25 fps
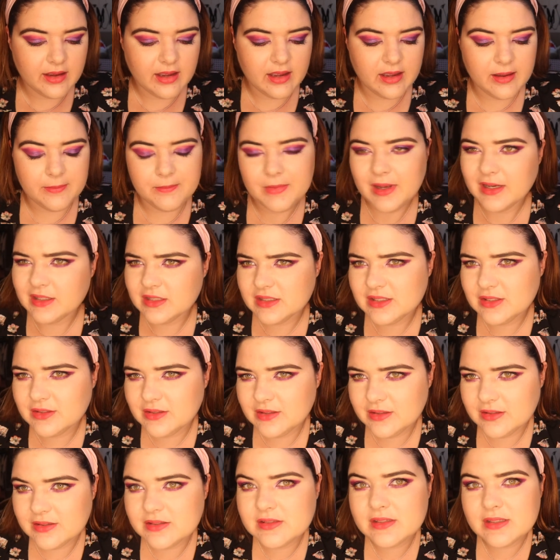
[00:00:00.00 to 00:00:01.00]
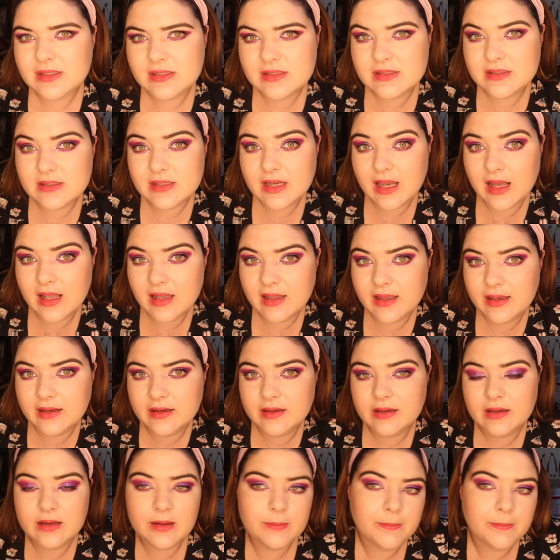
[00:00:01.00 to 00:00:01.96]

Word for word: Um, I just sort of used it as tight lining